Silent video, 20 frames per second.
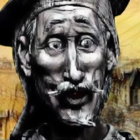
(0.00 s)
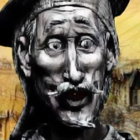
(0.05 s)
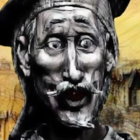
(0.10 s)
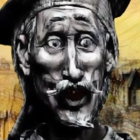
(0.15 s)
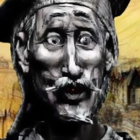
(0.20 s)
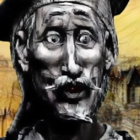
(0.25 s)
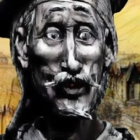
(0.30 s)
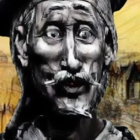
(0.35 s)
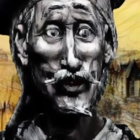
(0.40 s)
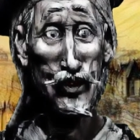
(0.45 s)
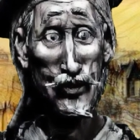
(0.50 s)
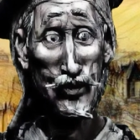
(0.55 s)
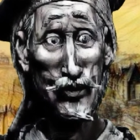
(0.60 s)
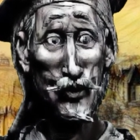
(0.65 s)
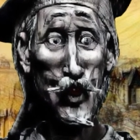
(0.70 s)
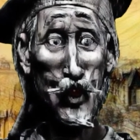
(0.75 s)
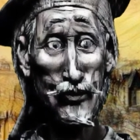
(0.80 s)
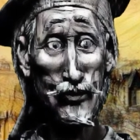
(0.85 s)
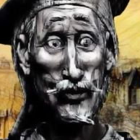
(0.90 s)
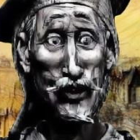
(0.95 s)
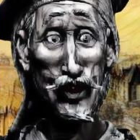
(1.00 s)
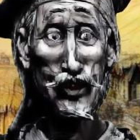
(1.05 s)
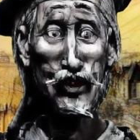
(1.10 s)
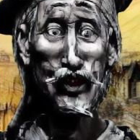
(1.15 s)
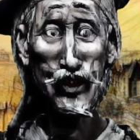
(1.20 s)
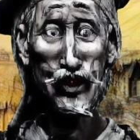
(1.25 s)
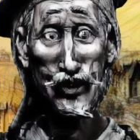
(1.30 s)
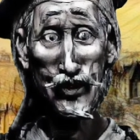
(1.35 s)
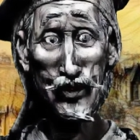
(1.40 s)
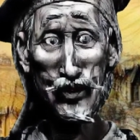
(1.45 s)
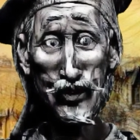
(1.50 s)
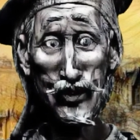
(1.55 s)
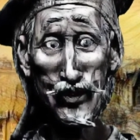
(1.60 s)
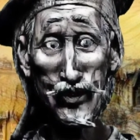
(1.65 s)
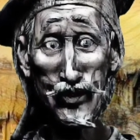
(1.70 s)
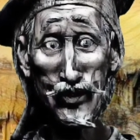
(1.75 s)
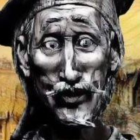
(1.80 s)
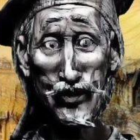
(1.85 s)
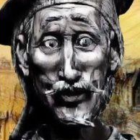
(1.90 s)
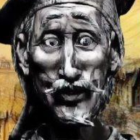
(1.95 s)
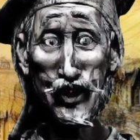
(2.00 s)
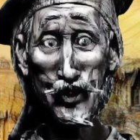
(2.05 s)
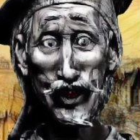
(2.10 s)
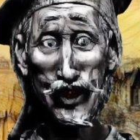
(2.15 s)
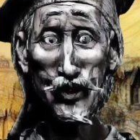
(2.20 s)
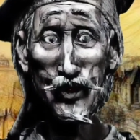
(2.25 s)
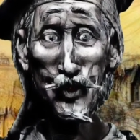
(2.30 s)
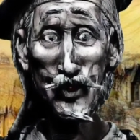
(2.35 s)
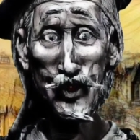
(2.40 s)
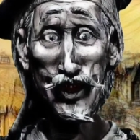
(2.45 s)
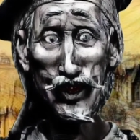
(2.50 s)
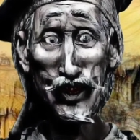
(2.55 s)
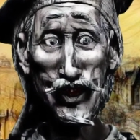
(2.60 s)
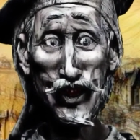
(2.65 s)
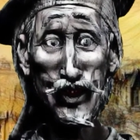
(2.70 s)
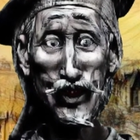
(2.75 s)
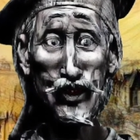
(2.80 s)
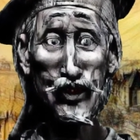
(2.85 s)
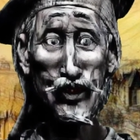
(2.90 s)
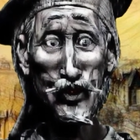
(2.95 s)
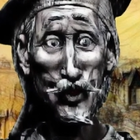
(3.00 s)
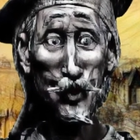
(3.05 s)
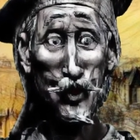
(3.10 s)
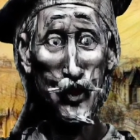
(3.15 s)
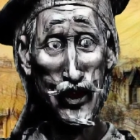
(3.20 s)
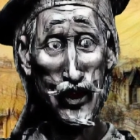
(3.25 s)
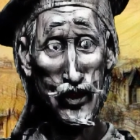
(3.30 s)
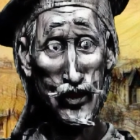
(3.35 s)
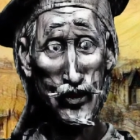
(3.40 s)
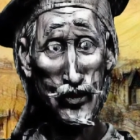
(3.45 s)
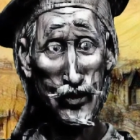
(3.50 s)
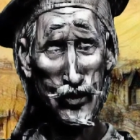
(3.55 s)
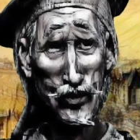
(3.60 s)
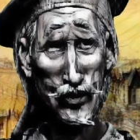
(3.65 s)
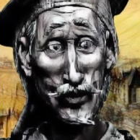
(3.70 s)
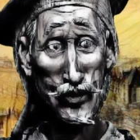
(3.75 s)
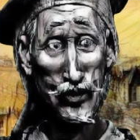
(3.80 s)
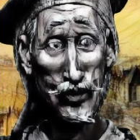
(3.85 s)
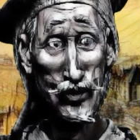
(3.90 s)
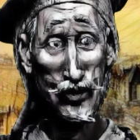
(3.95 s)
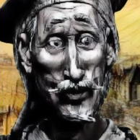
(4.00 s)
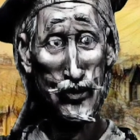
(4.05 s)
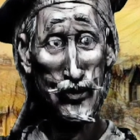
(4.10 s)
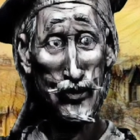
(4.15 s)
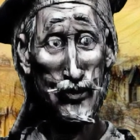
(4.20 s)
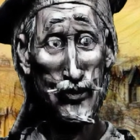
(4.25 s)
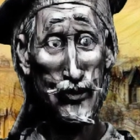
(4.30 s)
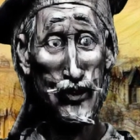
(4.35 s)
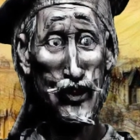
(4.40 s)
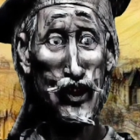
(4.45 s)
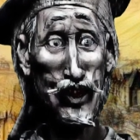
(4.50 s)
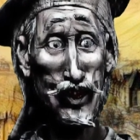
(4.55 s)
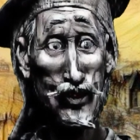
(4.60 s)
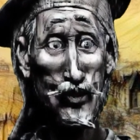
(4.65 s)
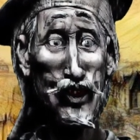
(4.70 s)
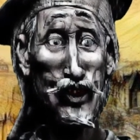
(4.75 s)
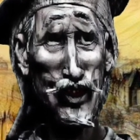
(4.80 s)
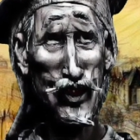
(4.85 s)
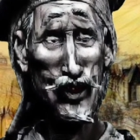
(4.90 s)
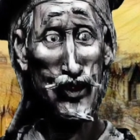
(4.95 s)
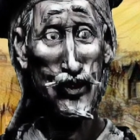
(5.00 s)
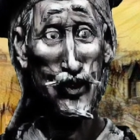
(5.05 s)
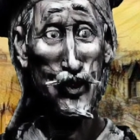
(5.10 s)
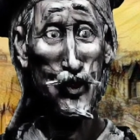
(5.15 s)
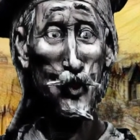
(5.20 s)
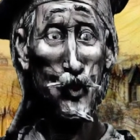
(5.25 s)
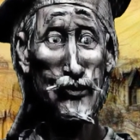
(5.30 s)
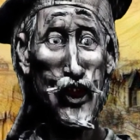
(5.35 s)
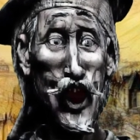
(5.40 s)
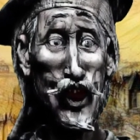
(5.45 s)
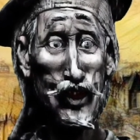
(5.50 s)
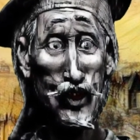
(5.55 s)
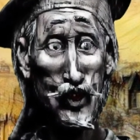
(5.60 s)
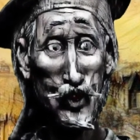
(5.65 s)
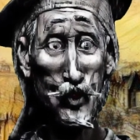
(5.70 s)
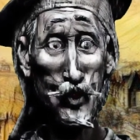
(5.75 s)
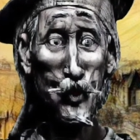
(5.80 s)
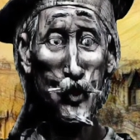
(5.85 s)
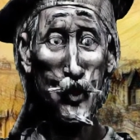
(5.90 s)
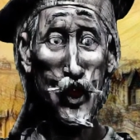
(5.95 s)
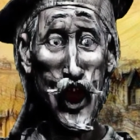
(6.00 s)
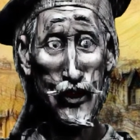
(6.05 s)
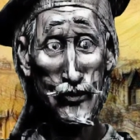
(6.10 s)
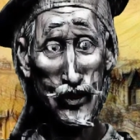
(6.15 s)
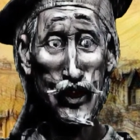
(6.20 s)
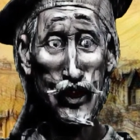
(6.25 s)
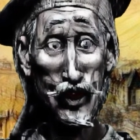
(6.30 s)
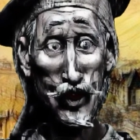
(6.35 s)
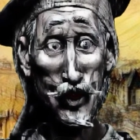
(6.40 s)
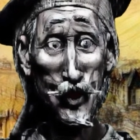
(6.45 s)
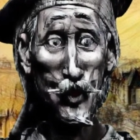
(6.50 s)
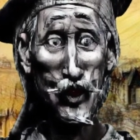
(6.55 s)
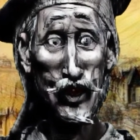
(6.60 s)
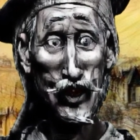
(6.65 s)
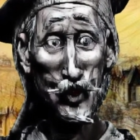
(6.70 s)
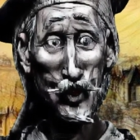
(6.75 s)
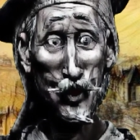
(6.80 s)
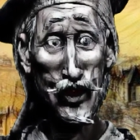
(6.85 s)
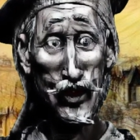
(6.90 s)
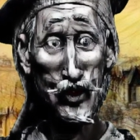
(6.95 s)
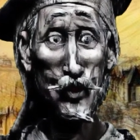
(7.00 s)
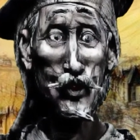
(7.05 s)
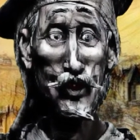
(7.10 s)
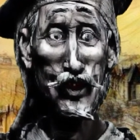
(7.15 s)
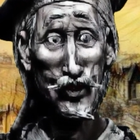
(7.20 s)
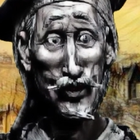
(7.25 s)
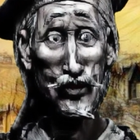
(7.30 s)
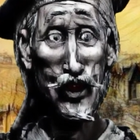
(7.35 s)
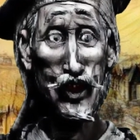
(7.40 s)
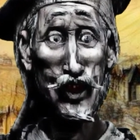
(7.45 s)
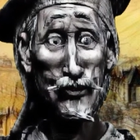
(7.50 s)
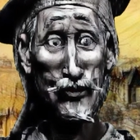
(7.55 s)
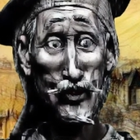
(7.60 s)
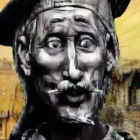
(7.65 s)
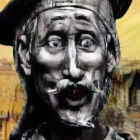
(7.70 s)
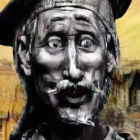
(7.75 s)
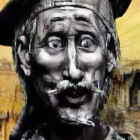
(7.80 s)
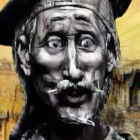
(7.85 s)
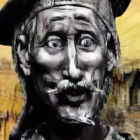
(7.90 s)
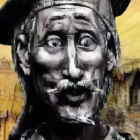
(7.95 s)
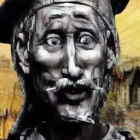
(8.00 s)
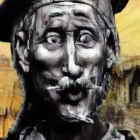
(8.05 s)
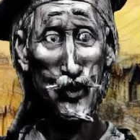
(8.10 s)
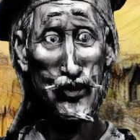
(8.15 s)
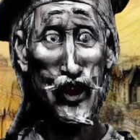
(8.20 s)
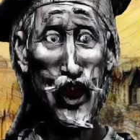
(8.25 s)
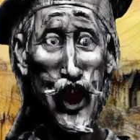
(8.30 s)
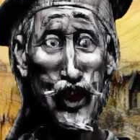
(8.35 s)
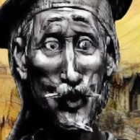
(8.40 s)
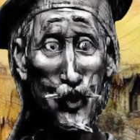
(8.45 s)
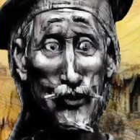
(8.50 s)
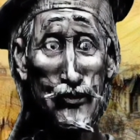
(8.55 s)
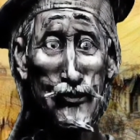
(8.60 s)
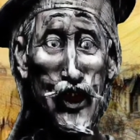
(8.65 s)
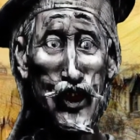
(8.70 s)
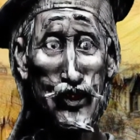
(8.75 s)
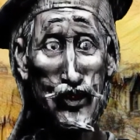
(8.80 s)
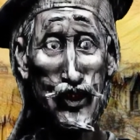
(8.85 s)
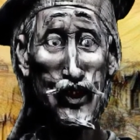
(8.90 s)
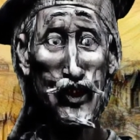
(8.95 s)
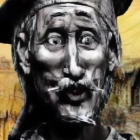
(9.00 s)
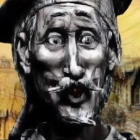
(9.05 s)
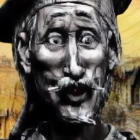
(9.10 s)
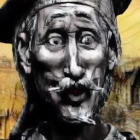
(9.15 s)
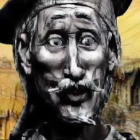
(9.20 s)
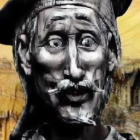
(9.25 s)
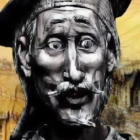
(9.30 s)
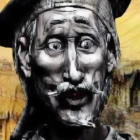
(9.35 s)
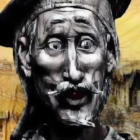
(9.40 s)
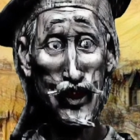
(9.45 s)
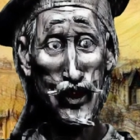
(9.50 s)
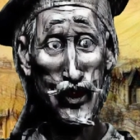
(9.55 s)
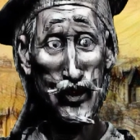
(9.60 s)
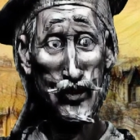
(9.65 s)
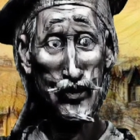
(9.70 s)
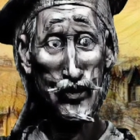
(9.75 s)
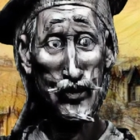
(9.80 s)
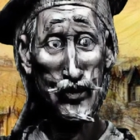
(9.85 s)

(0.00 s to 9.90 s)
Hello, welcome back. It's good to see you again. This week, we want to share our preparation for our planned visit to Fontevraud Abbey with you.